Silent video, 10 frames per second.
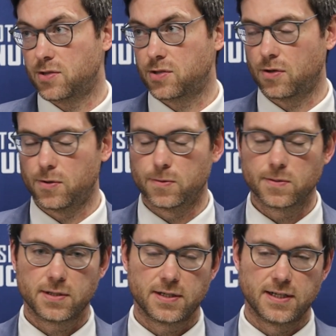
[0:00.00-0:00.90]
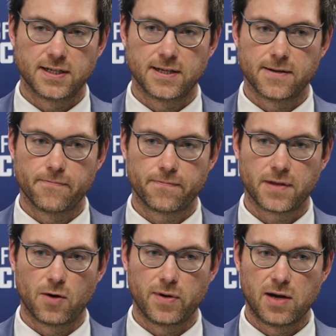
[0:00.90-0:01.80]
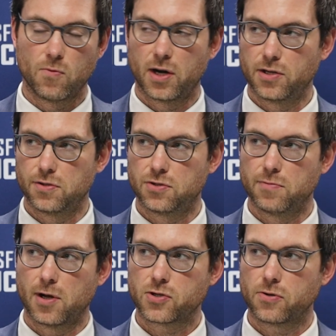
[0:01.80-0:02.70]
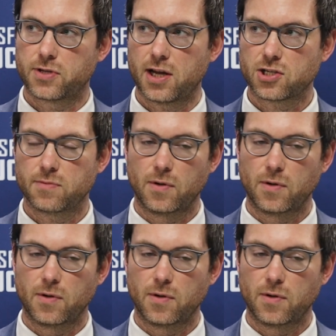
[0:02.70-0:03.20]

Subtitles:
So we didn't want to do too much rotation,